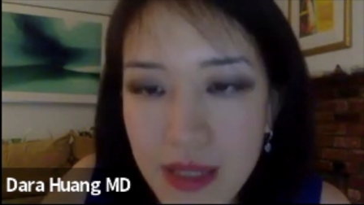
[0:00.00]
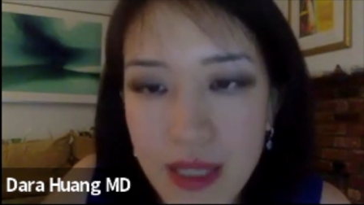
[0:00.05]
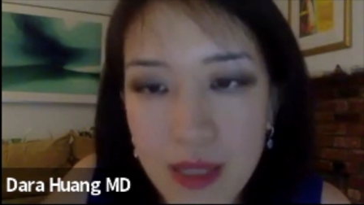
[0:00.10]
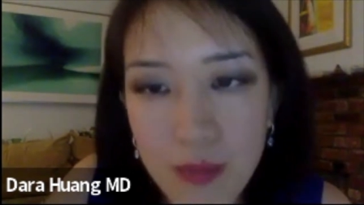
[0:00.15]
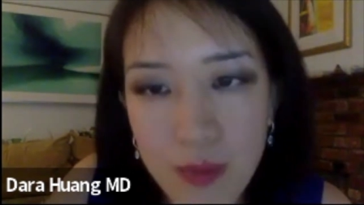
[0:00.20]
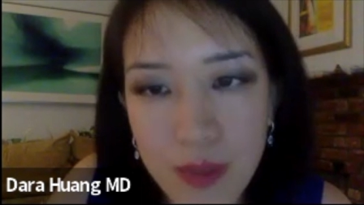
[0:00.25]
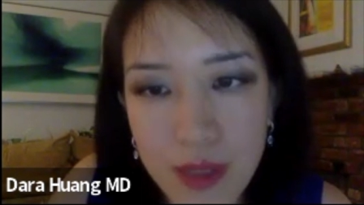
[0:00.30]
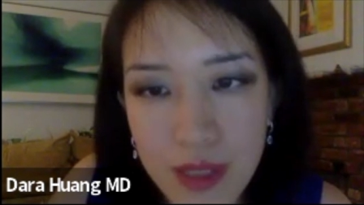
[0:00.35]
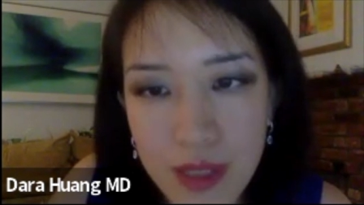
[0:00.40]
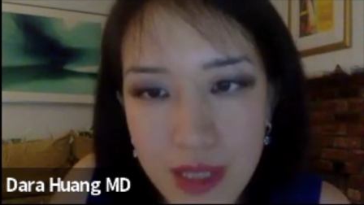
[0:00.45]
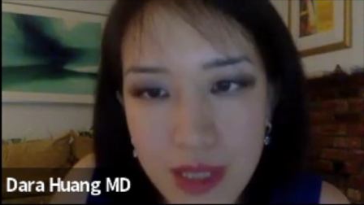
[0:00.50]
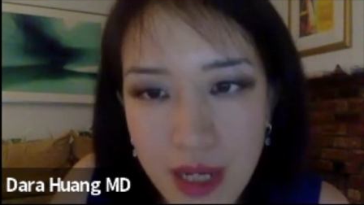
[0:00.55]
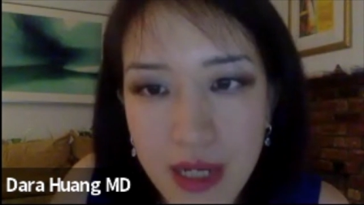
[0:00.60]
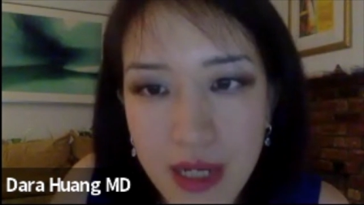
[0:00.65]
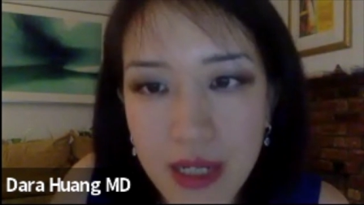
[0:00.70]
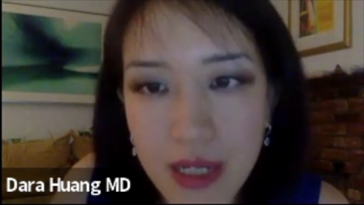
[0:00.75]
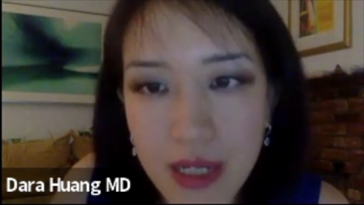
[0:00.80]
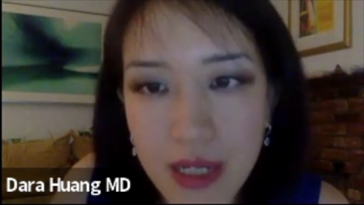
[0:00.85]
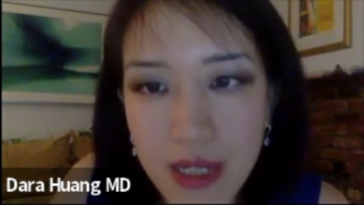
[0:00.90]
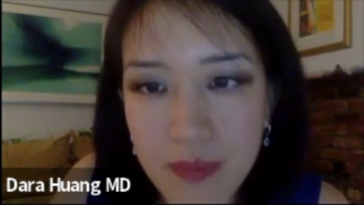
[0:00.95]
And then with
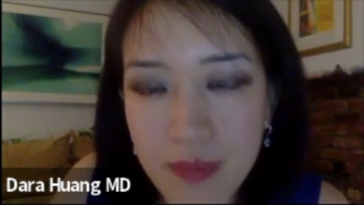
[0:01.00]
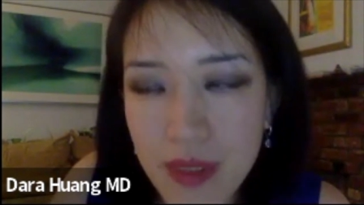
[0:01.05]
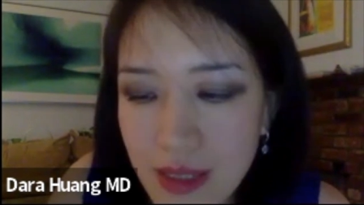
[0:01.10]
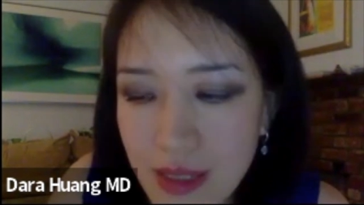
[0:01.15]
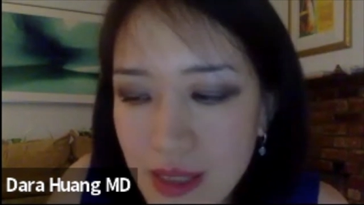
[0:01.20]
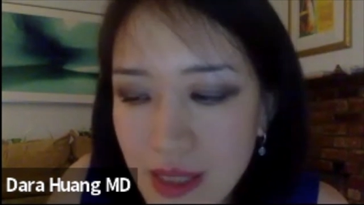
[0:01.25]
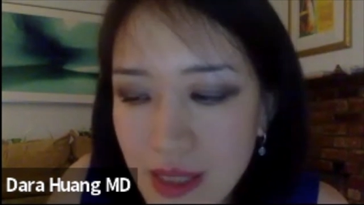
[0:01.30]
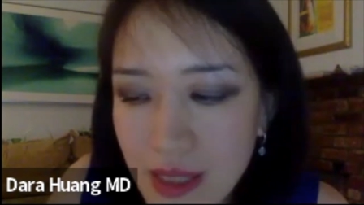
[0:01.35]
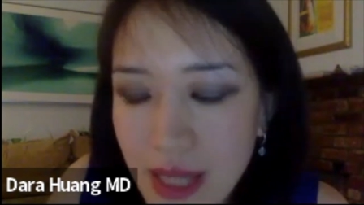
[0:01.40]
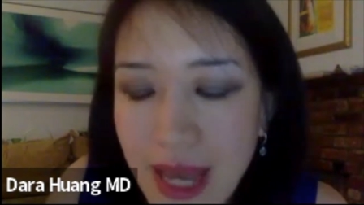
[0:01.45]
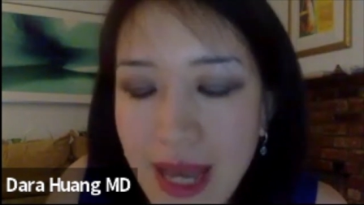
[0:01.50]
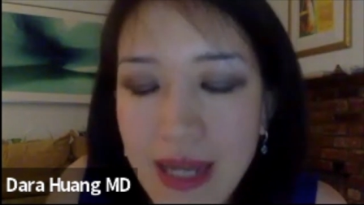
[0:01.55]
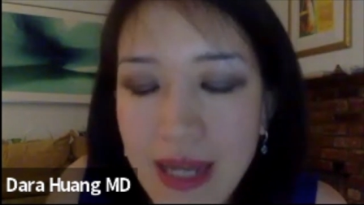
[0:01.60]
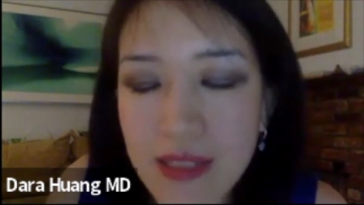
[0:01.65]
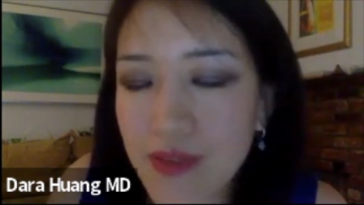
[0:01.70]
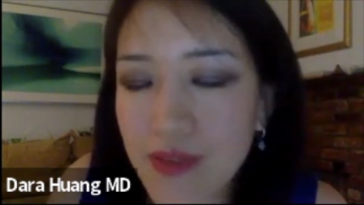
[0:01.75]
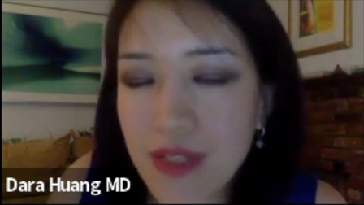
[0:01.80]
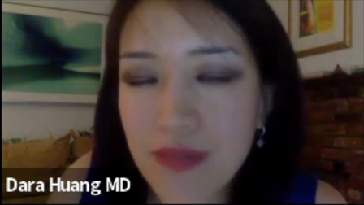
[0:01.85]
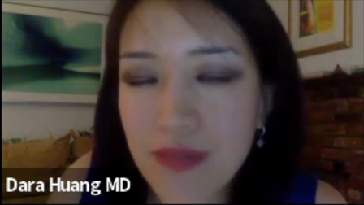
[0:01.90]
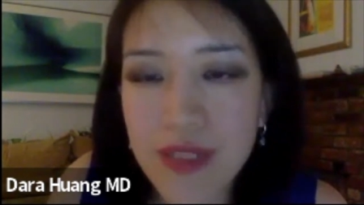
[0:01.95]
time, the
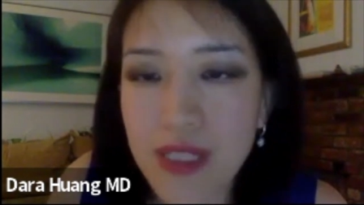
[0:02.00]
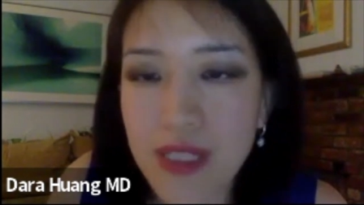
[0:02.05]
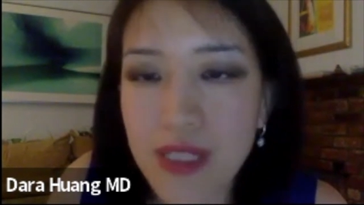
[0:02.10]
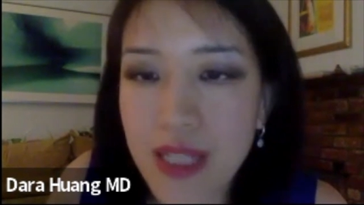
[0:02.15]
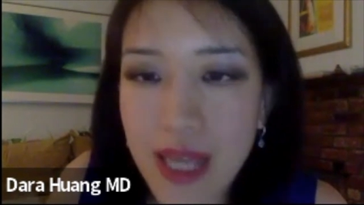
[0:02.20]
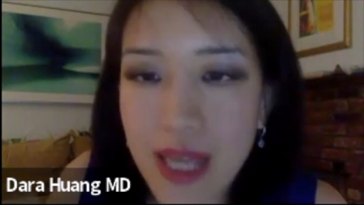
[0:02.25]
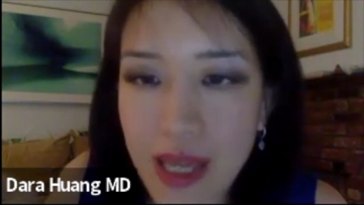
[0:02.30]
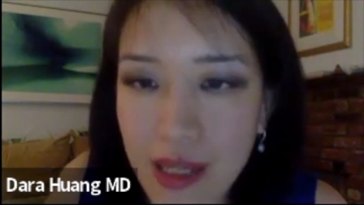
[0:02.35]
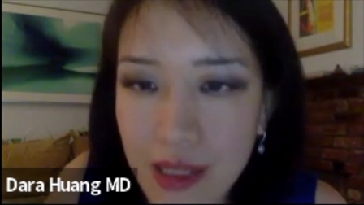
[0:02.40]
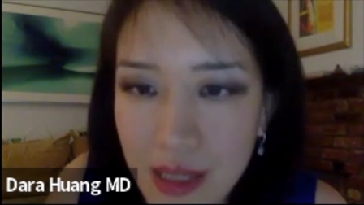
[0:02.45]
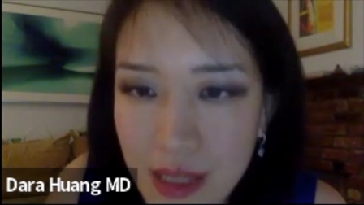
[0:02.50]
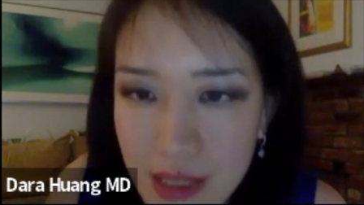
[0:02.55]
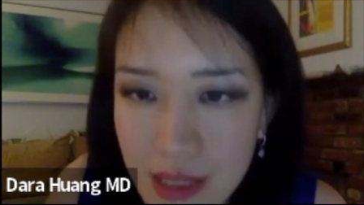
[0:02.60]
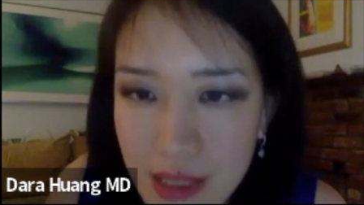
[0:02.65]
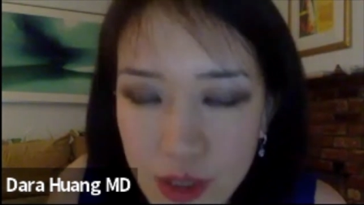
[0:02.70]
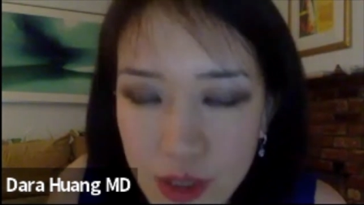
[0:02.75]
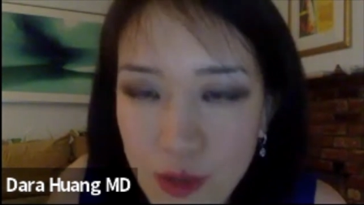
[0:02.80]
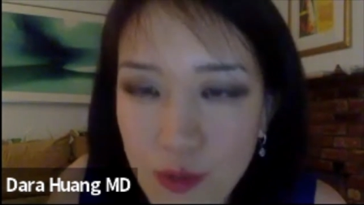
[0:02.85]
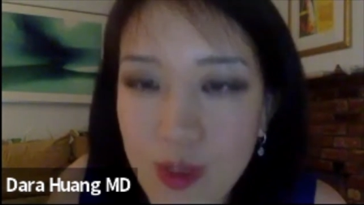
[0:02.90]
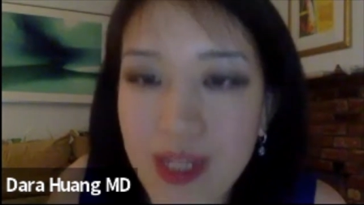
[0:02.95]
act of even inhaling
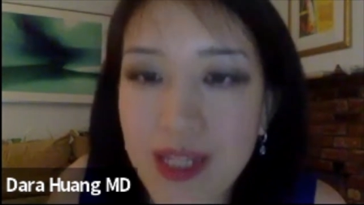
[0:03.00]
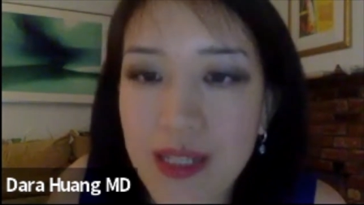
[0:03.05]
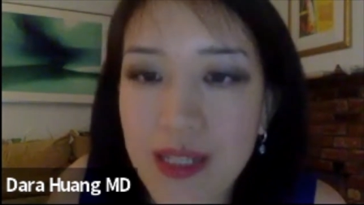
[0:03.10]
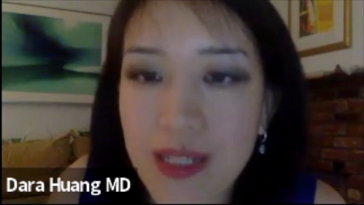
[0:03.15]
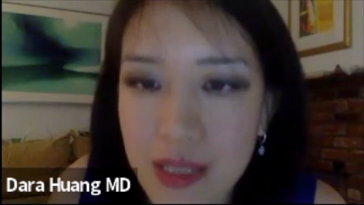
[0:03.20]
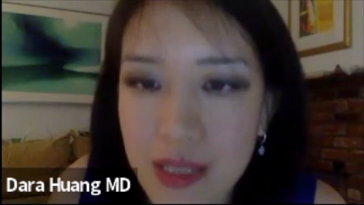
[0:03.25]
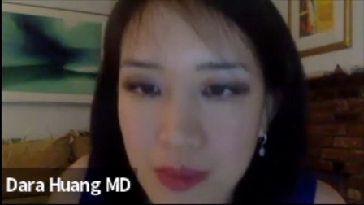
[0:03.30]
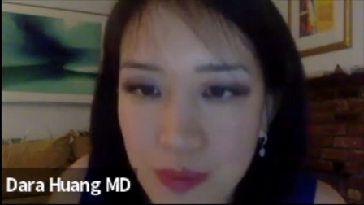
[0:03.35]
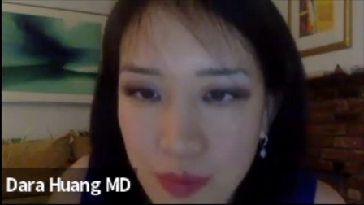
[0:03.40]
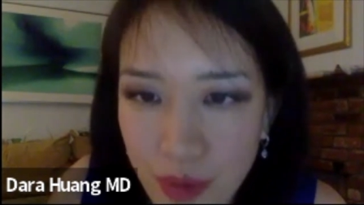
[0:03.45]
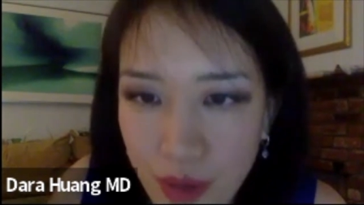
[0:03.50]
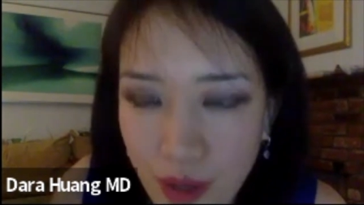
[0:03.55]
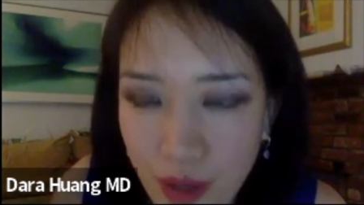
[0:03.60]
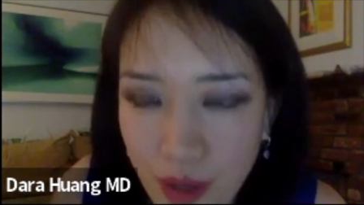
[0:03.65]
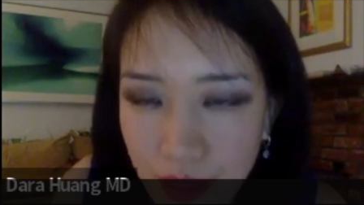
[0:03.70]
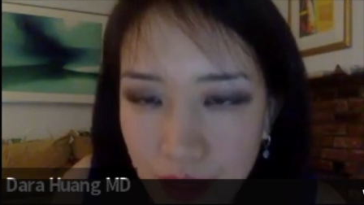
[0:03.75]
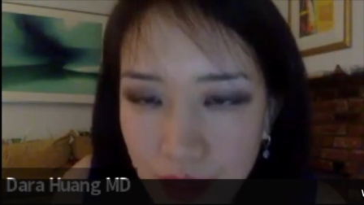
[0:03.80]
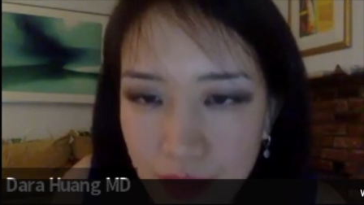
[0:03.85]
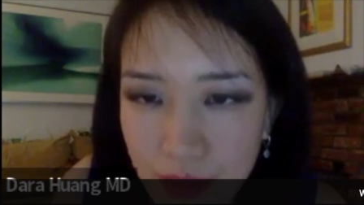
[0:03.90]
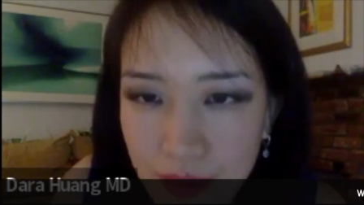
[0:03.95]
is already a deep
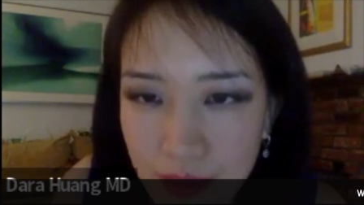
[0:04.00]
breath.